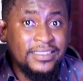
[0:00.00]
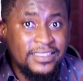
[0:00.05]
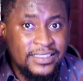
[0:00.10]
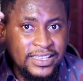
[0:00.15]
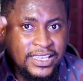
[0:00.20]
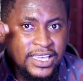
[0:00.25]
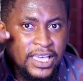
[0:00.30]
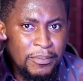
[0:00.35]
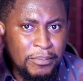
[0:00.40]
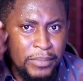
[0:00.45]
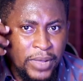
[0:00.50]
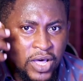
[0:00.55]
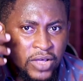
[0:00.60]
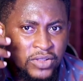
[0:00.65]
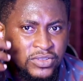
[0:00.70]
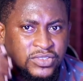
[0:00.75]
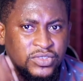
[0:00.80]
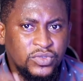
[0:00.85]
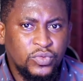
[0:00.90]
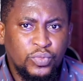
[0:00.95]
think
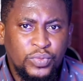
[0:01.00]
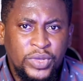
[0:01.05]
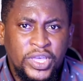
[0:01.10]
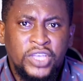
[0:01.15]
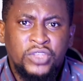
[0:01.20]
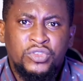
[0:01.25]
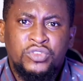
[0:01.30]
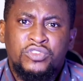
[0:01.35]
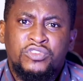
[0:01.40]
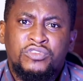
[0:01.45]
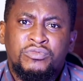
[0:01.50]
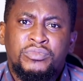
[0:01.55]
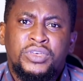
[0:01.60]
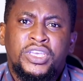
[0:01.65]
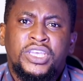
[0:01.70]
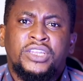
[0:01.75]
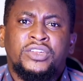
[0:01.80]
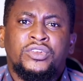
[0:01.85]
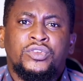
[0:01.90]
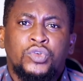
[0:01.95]
about where you've
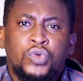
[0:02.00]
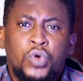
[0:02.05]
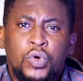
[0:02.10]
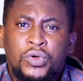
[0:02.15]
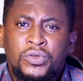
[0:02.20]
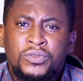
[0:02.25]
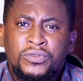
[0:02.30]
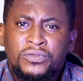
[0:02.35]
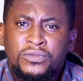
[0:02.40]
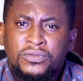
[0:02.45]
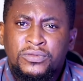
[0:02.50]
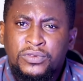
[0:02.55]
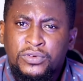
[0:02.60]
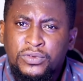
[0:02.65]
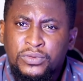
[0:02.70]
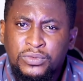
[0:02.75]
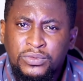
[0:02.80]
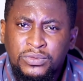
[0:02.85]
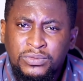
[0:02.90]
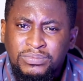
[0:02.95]
been going
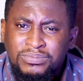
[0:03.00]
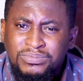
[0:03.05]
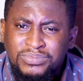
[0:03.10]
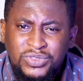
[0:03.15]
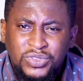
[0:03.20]
through